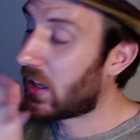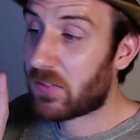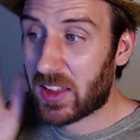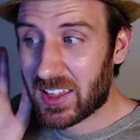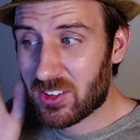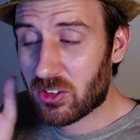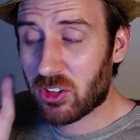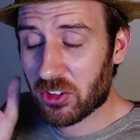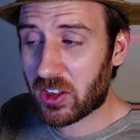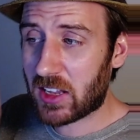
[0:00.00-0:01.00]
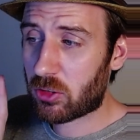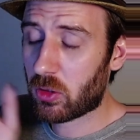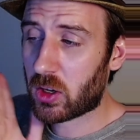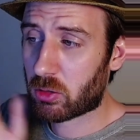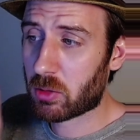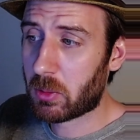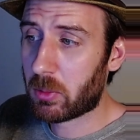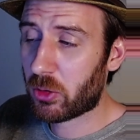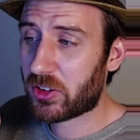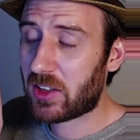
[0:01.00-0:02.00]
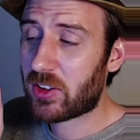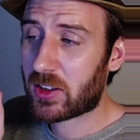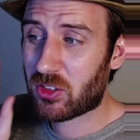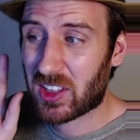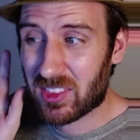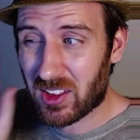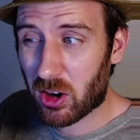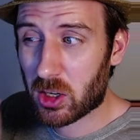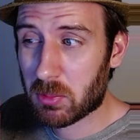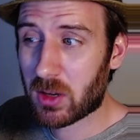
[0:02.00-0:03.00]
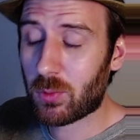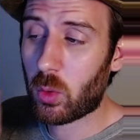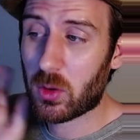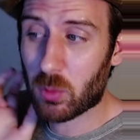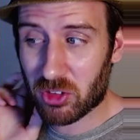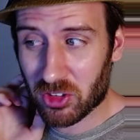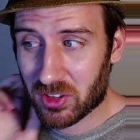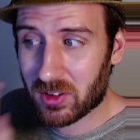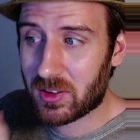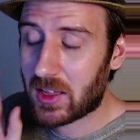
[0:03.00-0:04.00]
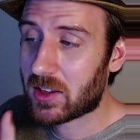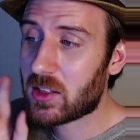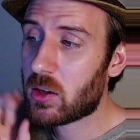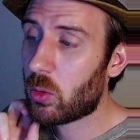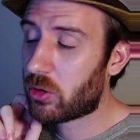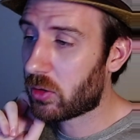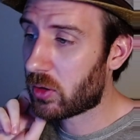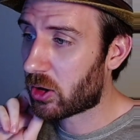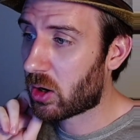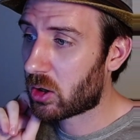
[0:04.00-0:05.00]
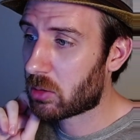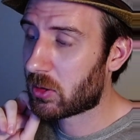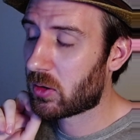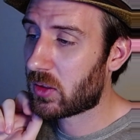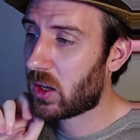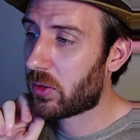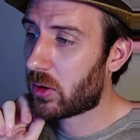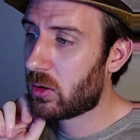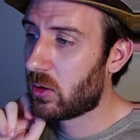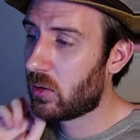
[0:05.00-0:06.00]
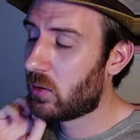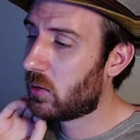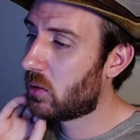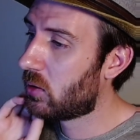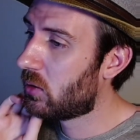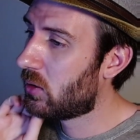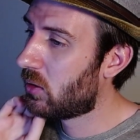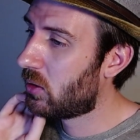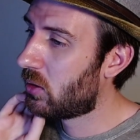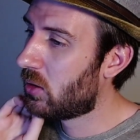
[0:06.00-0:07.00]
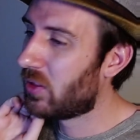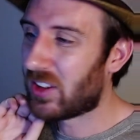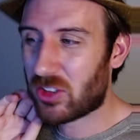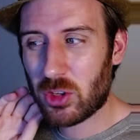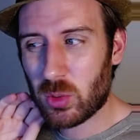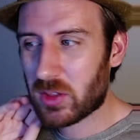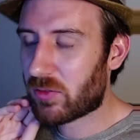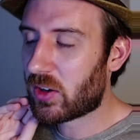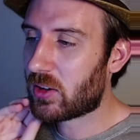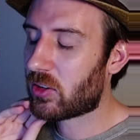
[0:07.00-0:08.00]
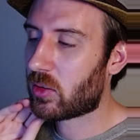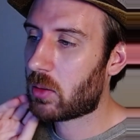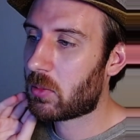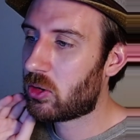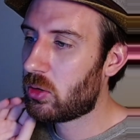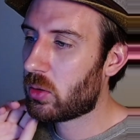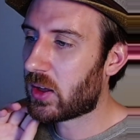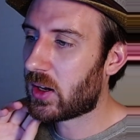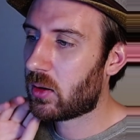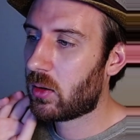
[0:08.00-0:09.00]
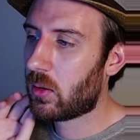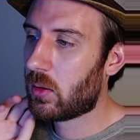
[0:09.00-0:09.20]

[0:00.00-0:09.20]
If I had just the natural logarithm on both sides, I could say the argument of one was just dead equal to the argument of the other. The 2 in the front doesn't let me do that.